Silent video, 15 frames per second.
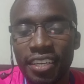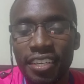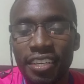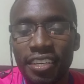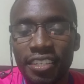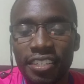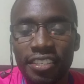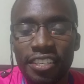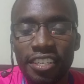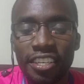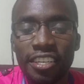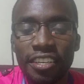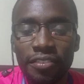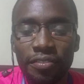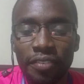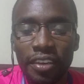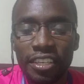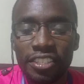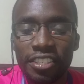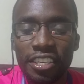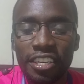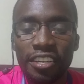it
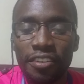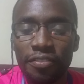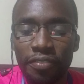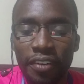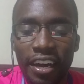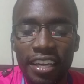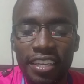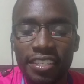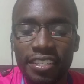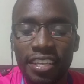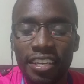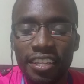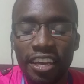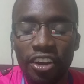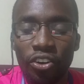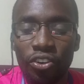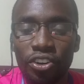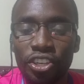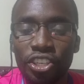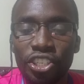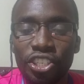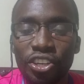signifies the
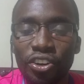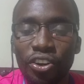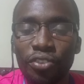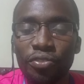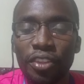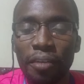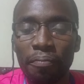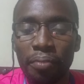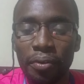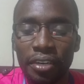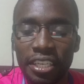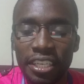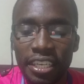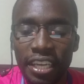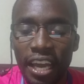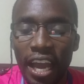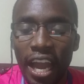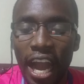condition of the body